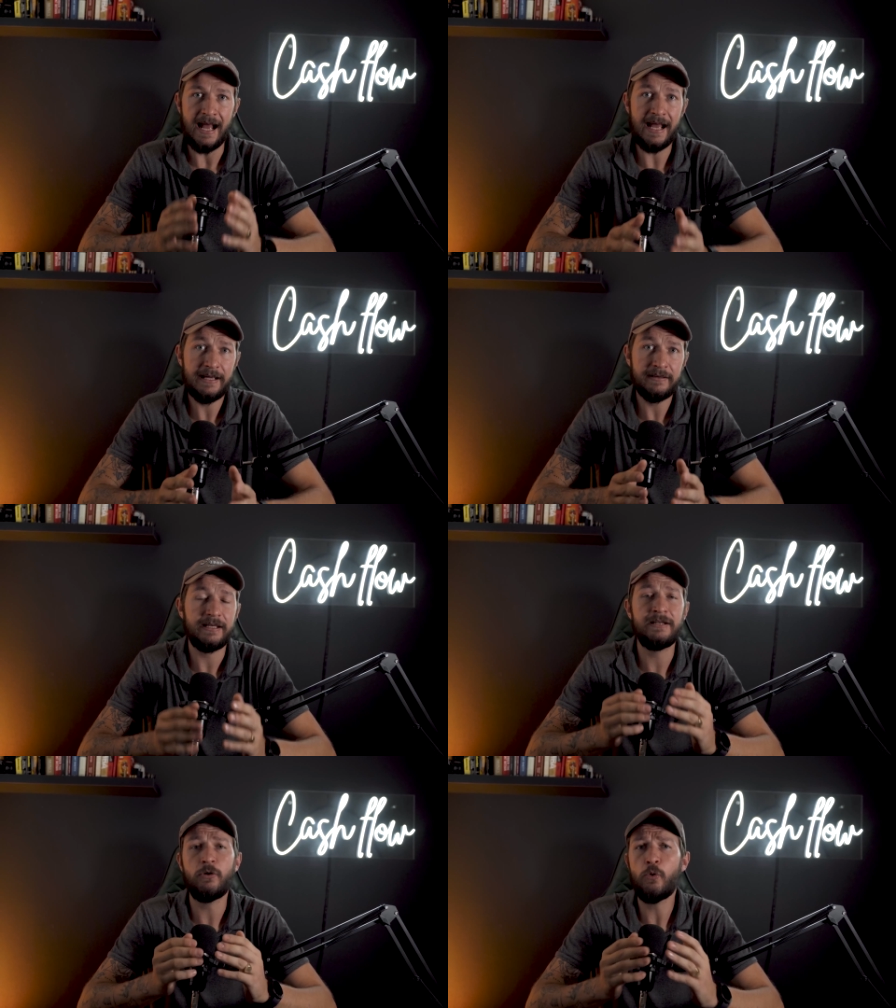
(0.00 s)
and
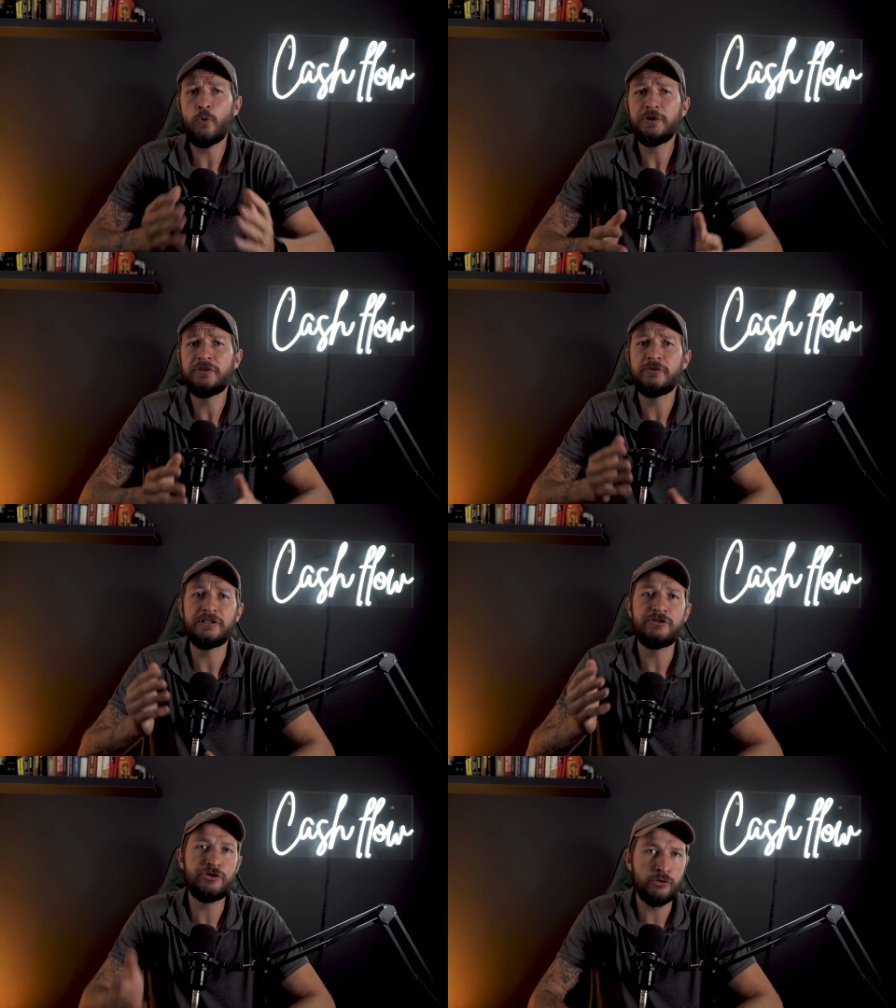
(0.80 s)
in order to
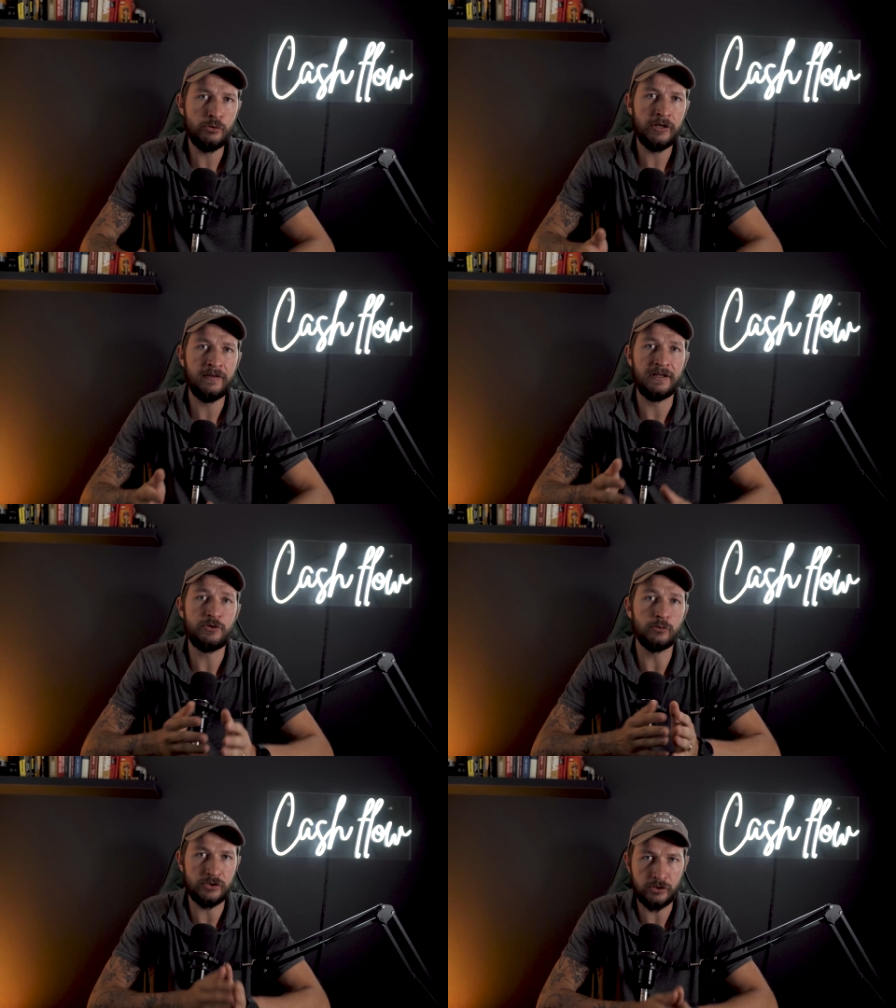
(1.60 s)
ensure that
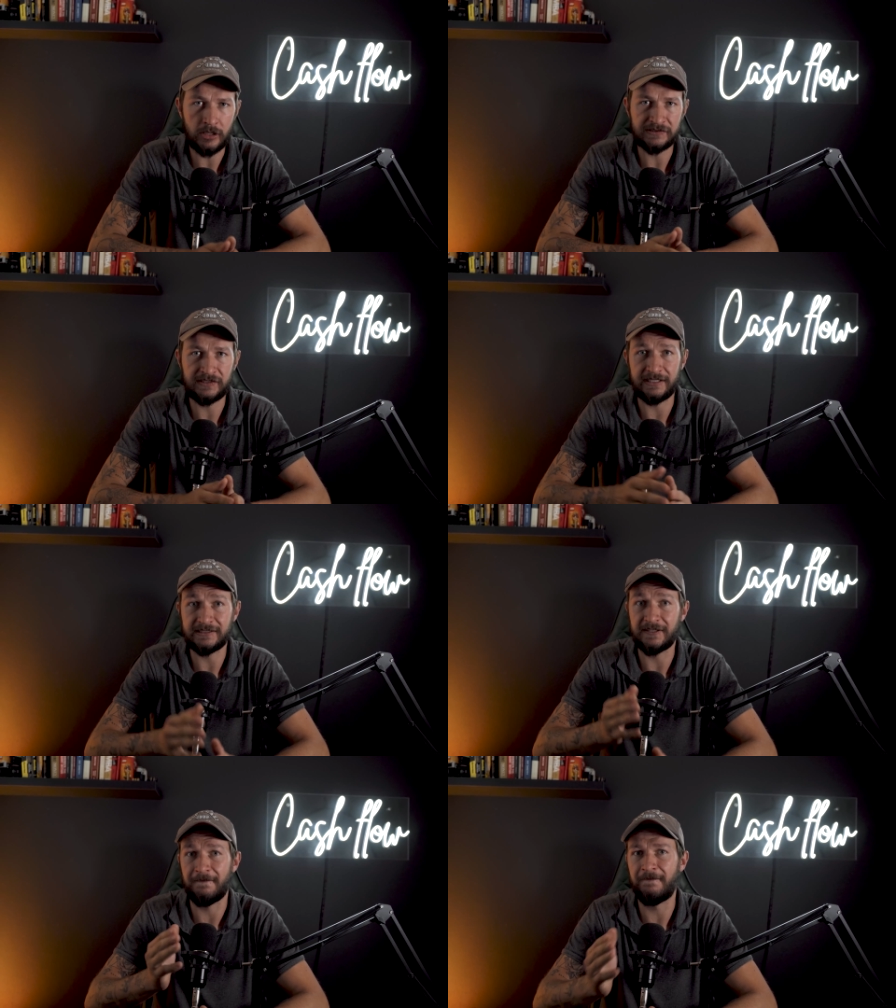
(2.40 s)
your trust
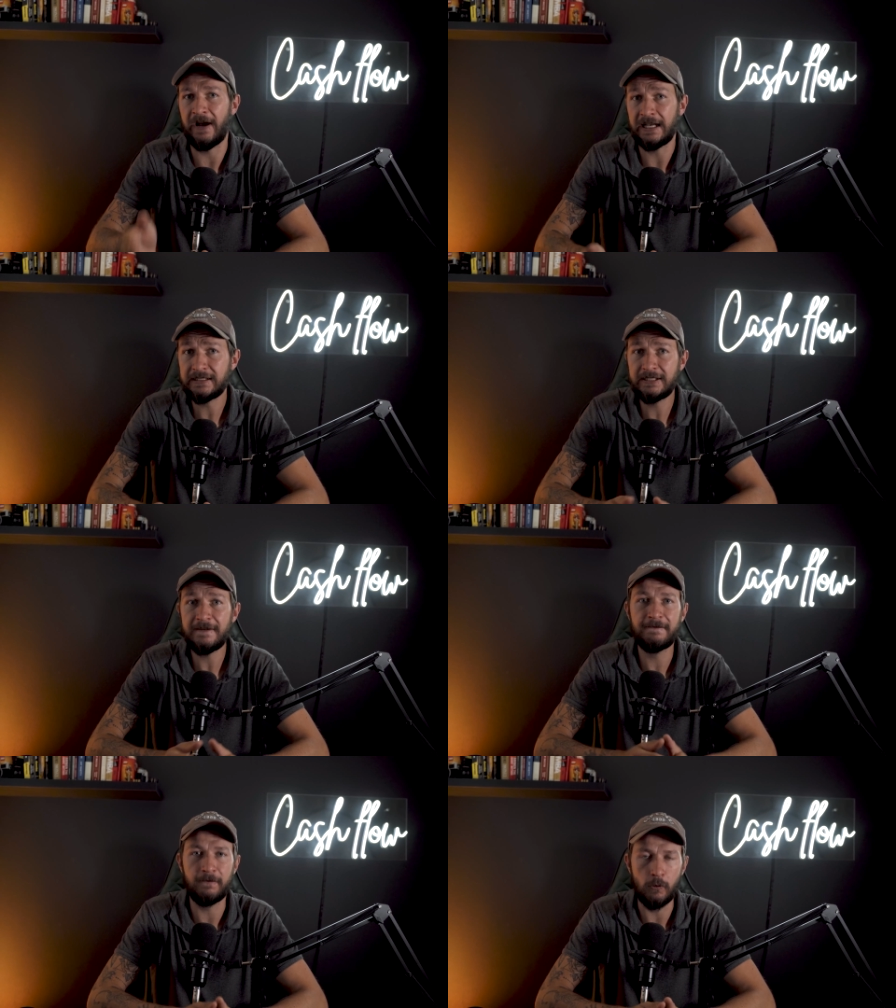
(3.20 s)
is validly
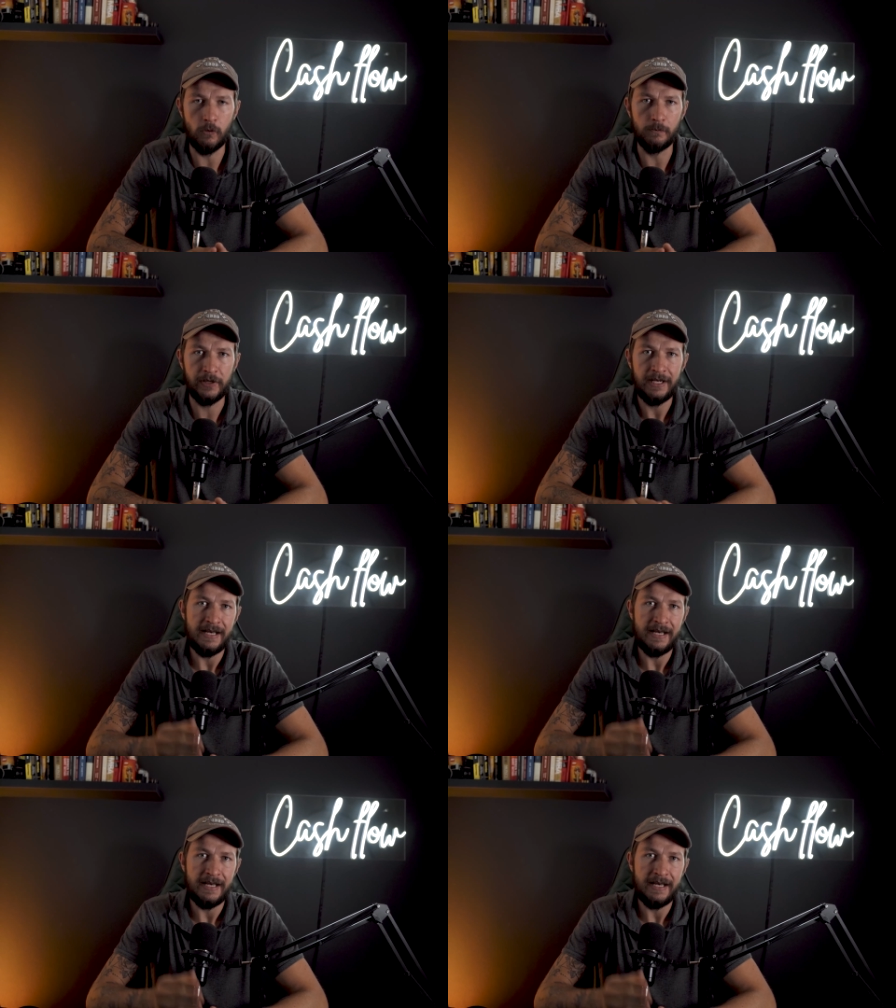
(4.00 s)
formed,